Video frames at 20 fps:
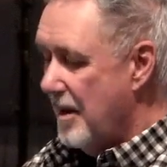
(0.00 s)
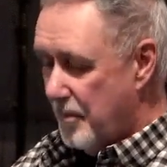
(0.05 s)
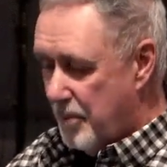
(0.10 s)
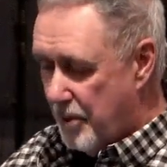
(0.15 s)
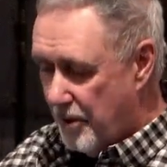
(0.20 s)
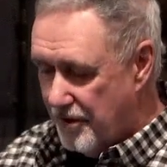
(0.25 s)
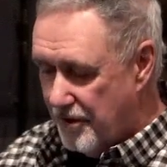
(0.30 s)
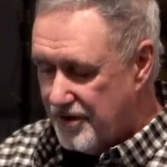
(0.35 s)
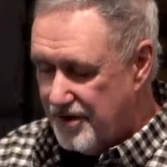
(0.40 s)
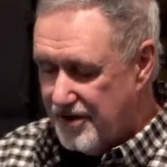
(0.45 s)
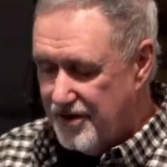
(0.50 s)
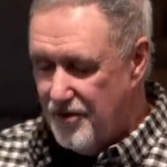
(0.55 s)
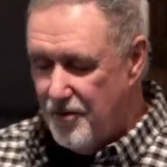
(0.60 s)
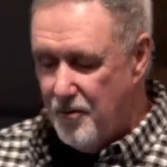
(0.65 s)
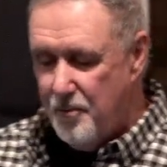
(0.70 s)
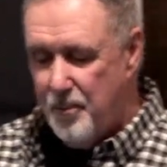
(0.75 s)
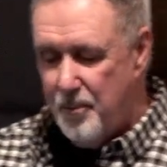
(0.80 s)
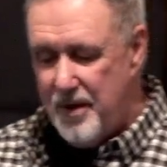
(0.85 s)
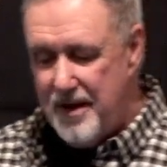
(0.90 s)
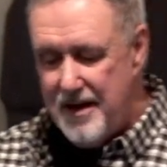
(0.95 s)

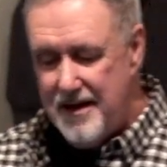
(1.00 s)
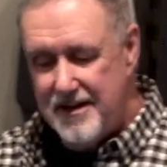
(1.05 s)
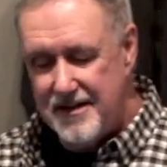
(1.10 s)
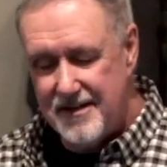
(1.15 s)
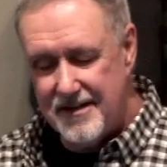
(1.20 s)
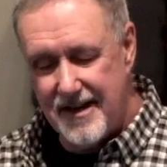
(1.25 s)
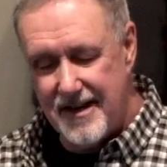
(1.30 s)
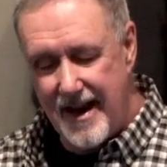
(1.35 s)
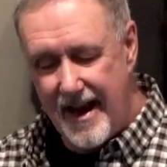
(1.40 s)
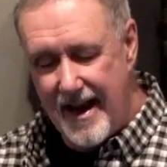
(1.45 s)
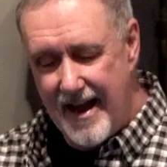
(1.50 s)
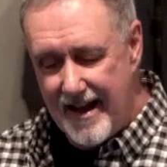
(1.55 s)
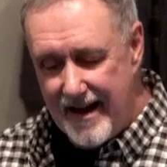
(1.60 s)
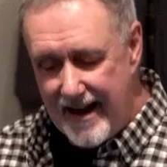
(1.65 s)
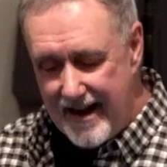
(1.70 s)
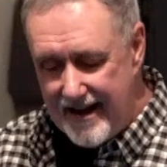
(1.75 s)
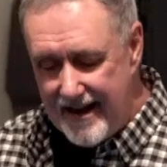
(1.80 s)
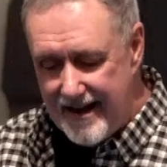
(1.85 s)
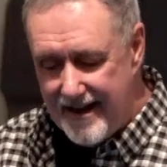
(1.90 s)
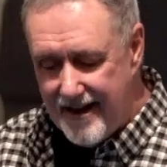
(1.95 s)
Pursue peace
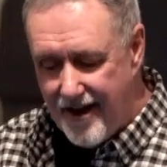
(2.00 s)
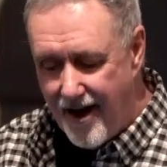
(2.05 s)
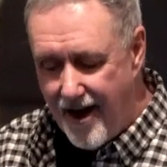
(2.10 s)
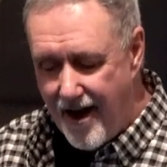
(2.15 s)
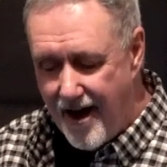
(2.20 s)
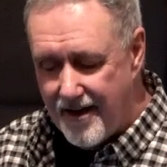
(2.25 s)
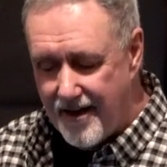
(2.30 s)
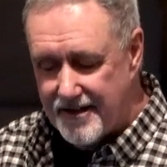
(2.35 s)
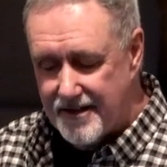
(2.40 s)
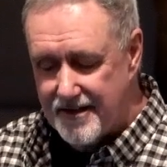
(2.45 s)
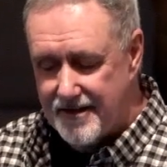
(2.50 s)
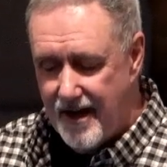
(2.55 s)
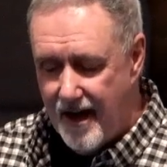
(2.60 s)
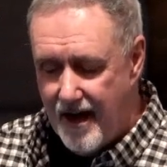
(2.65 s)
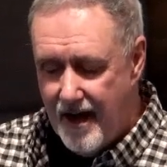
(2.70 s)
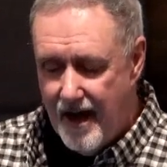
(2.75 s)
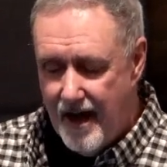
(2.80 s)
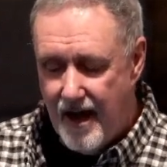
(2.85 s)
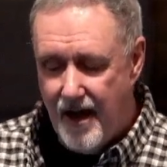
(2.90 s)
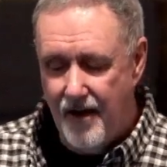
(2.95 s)
at any cost.
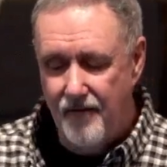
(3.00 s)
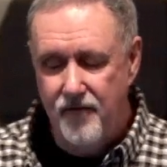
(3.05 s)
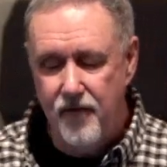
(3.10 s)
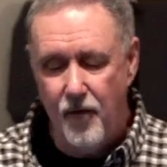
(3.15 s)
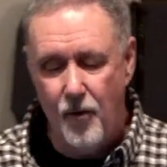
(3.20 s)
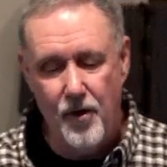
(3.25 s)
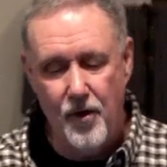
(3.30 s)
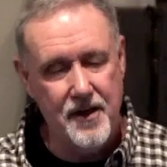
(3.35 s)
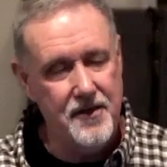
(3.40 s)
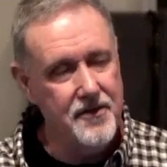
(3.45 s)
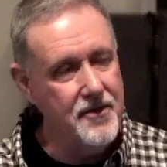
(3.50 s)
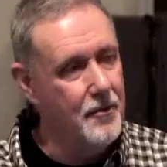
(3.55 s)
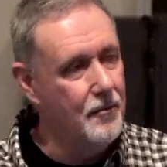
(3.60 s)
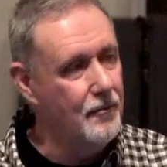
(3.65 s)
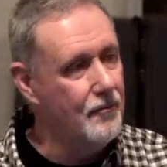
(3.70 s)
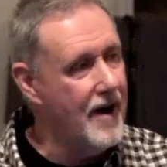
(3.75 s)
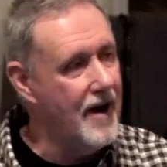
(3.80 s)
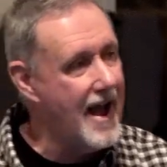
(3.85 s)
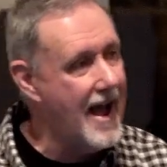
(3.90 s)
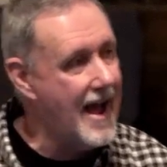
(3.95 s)
Avoid the
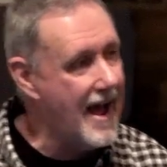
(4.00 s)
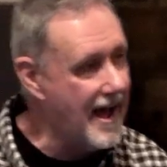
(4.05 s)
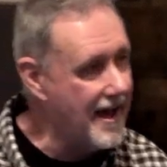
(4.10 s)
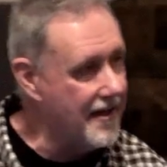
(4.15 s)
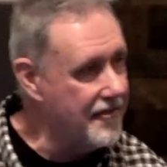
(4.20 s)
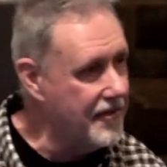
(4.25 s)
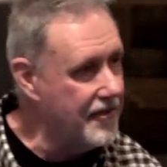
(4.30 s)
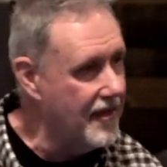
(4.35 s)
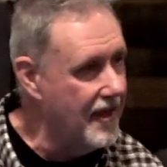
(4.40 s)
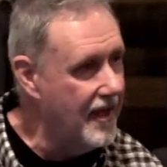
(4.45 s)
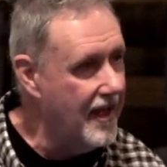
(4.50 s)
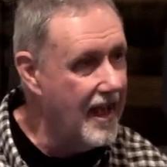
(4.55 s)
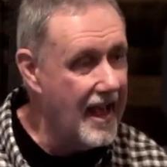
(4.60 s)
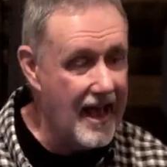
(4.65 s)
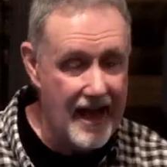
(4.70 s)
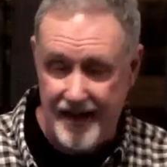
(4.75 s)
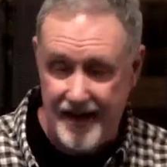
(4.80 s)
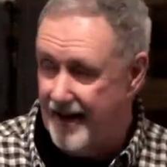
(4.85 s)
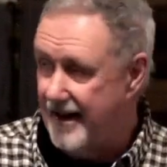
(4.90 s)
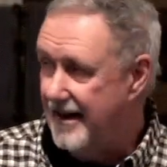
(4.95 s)
wrath
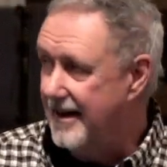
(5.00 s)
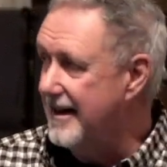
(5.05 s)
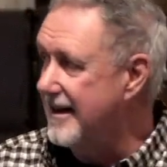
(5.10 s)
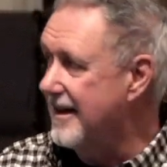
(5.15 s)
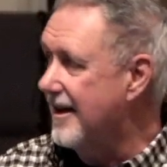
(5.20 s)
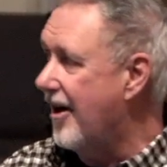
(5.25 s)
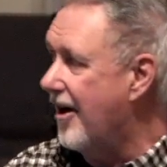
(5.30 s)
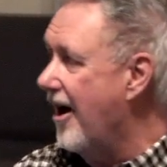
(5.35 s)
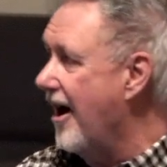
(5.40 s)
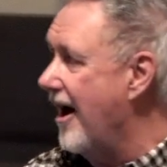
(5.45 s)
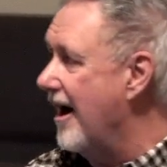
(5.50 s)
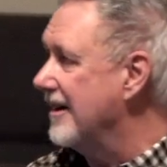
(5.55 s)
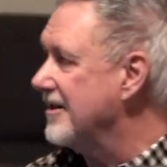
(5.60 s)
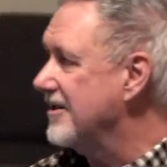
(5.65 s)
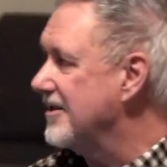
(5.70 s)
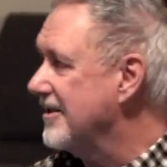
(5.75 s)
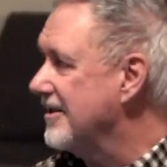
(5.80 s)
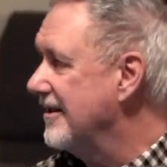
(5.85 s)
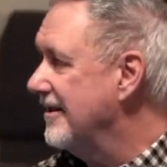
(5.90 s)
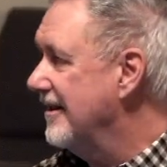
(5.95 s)
at any
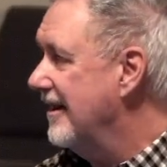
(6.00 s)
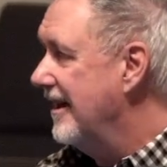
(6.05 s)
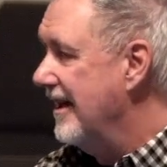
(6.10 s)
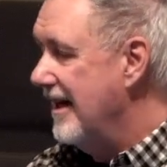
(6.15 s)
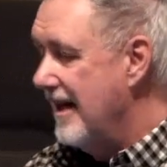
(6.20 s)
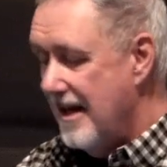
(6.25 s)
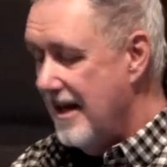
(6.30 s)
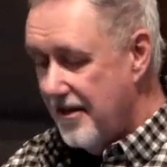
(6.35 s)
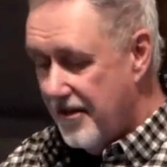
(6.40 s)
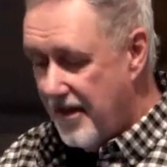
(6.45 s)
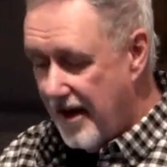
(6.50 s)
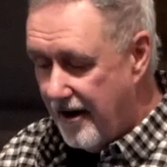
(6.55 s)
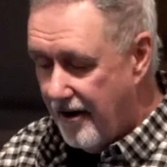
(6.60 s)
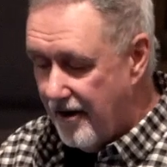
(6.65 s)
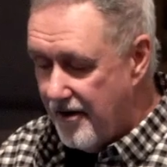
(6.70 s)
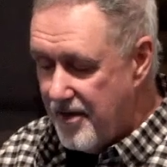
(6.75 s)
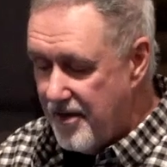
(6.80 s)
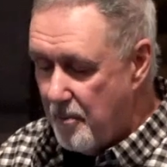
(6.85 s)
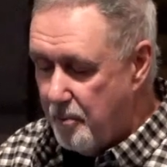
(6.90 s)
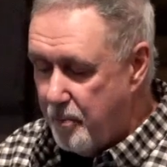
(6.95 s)
cost. There
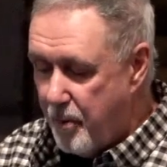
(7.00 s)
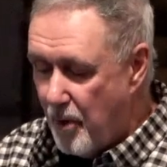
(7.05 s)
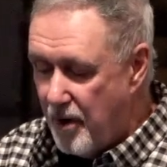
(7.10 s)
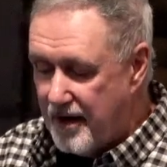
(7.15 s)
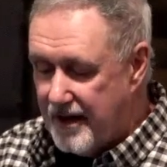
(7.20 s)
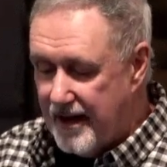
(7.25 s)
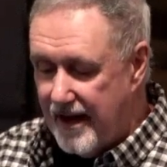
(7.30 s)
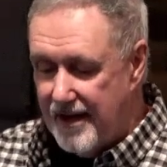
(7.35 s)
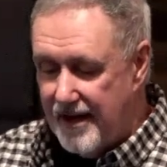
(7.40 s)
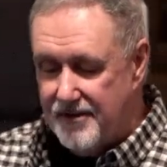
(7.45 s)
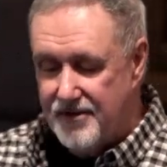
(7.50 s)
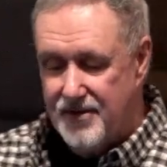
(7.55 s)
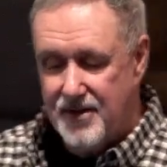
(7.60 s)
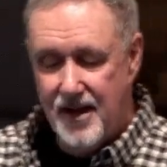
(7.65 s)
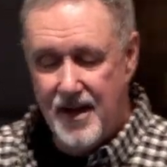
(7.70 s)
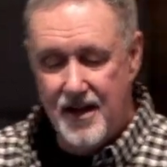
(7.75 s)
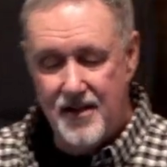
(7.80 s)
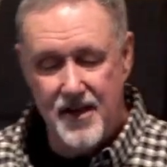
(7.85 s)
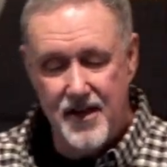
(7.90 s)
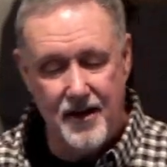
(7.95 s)
are the bookends.
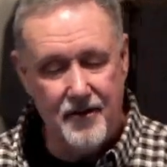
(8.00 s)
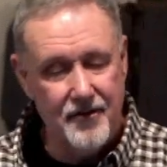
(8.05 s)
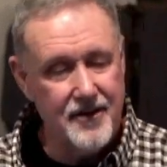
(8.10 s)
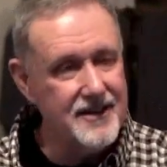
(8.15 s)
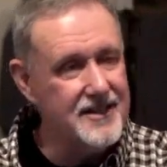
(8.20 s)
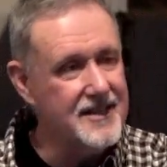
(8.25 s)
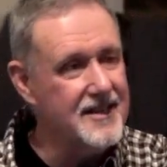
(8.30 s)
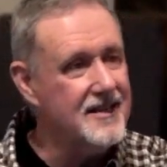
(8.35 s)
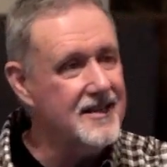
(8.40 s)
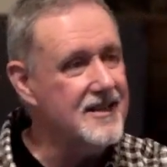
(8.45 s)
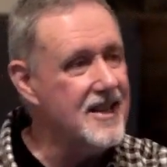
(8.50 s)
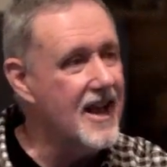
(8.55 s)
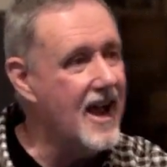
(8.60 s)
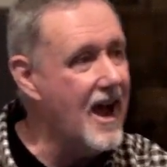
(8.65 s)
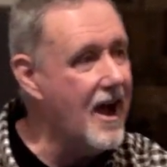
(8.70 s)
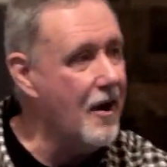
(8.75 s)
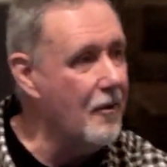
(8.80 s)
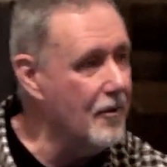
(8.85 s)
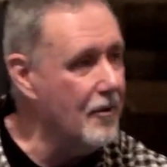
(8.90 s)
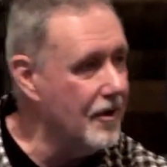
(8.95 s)
There is a
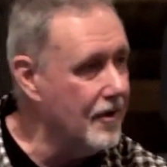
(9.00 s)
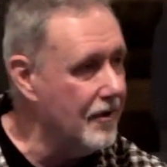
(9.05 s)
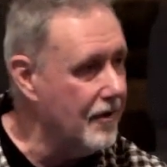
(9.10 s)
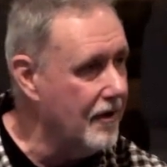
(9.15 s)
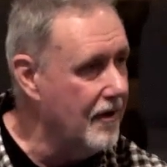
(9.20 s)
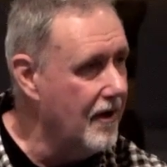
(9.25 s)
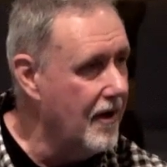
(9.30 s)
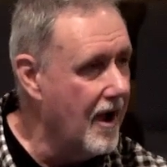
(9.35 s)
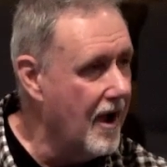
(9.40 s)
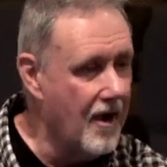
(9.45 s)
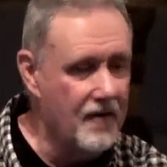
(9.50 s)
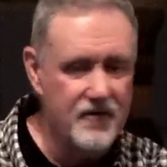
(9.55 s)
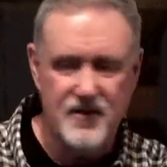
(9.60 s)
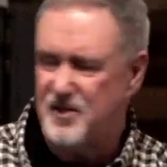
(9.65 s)
tower of